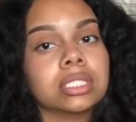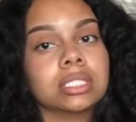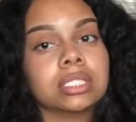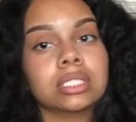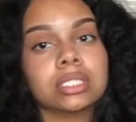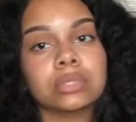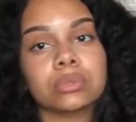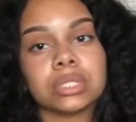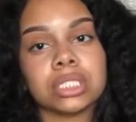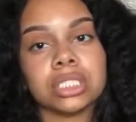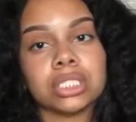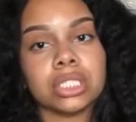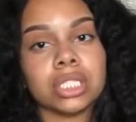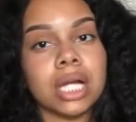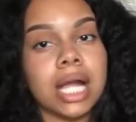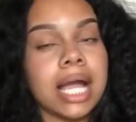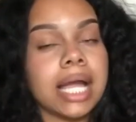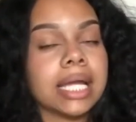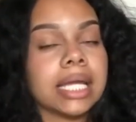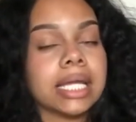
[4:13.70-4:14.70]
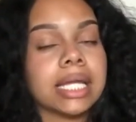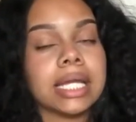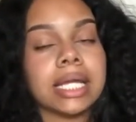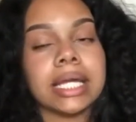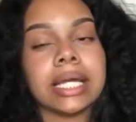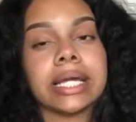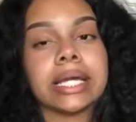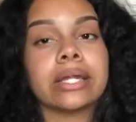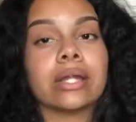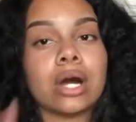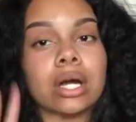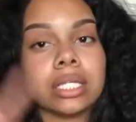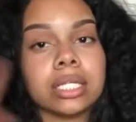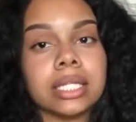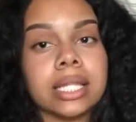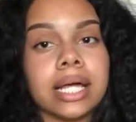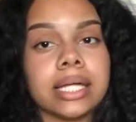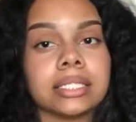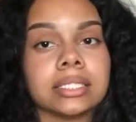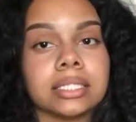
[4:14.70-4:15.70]
what's your height, and all of
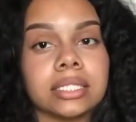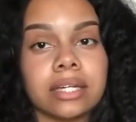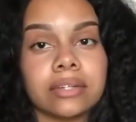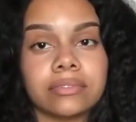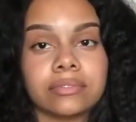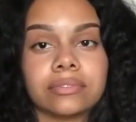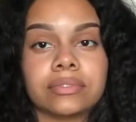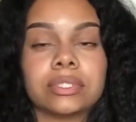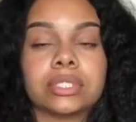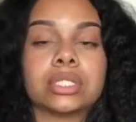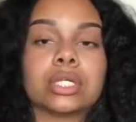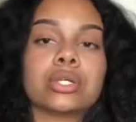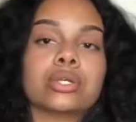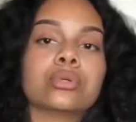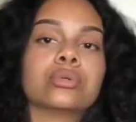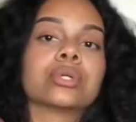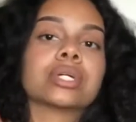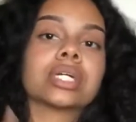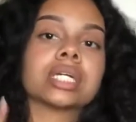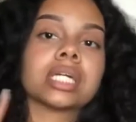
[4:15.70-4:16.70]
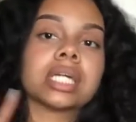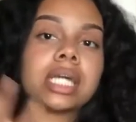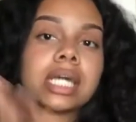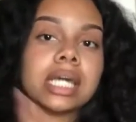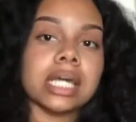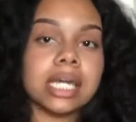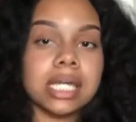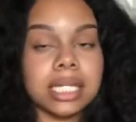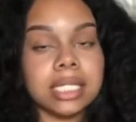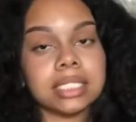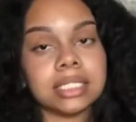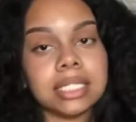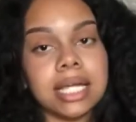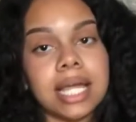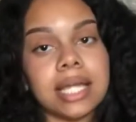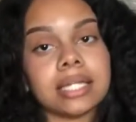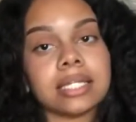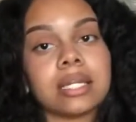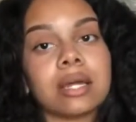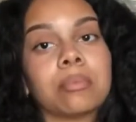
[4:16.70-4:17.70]
that stuff. So you could get an
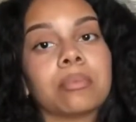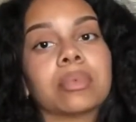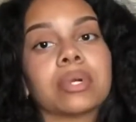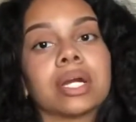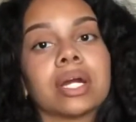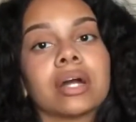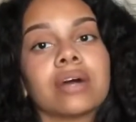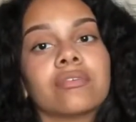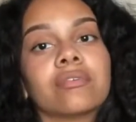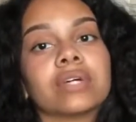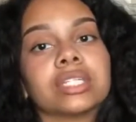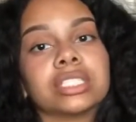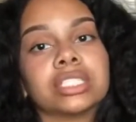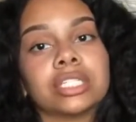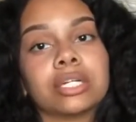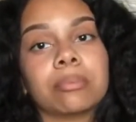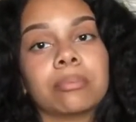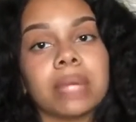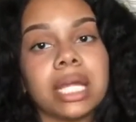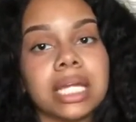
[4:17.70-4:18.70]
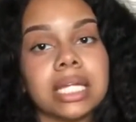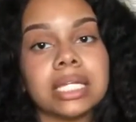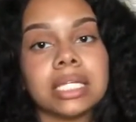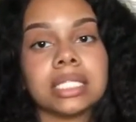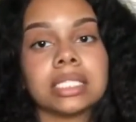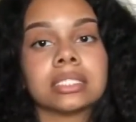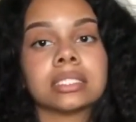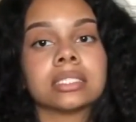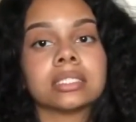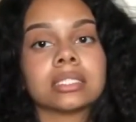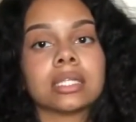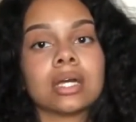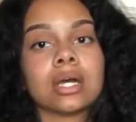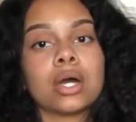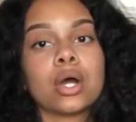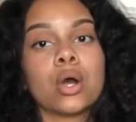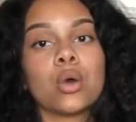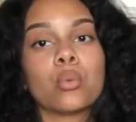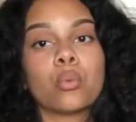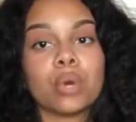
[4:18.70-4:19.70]
exact number of what's your maintenance,
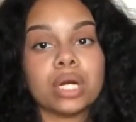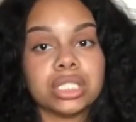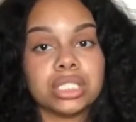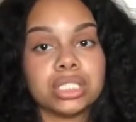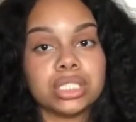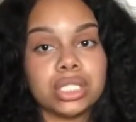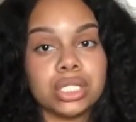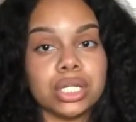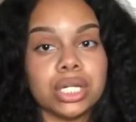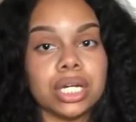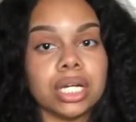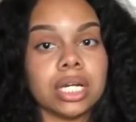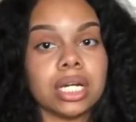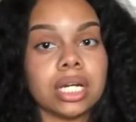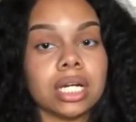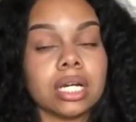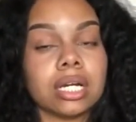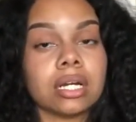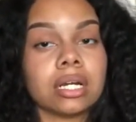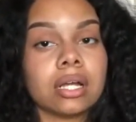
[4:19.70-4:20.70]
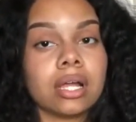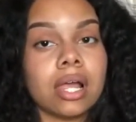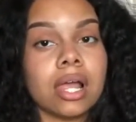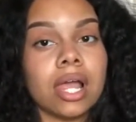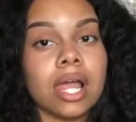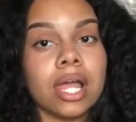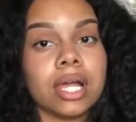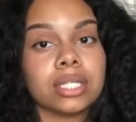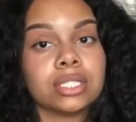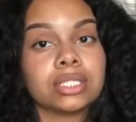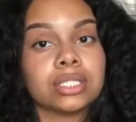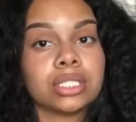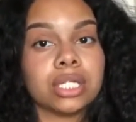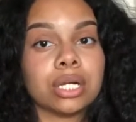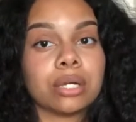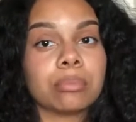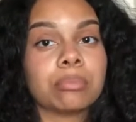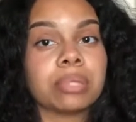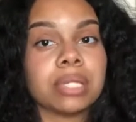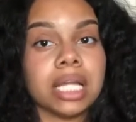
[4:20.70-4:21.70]
what's your
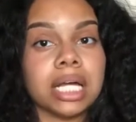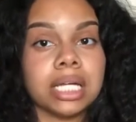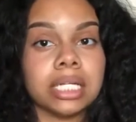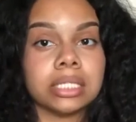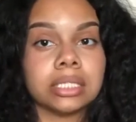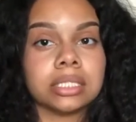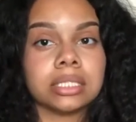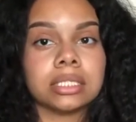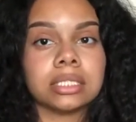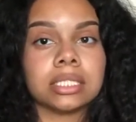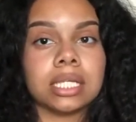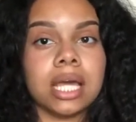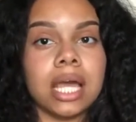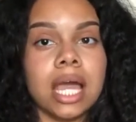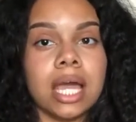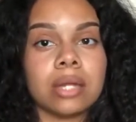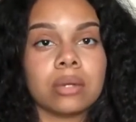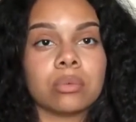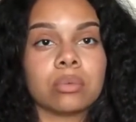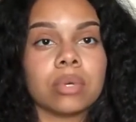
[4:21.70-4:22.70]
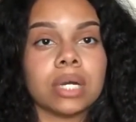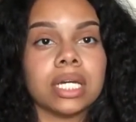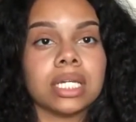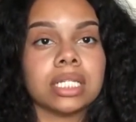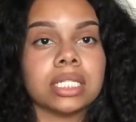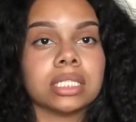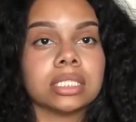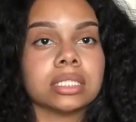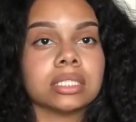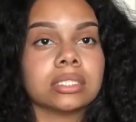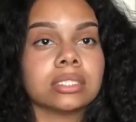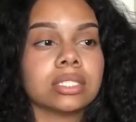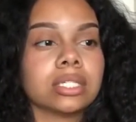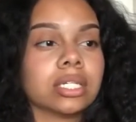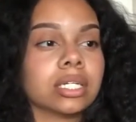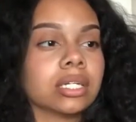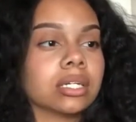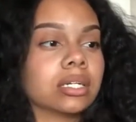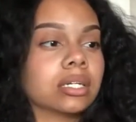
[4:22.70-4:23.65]
surplus, and what is your,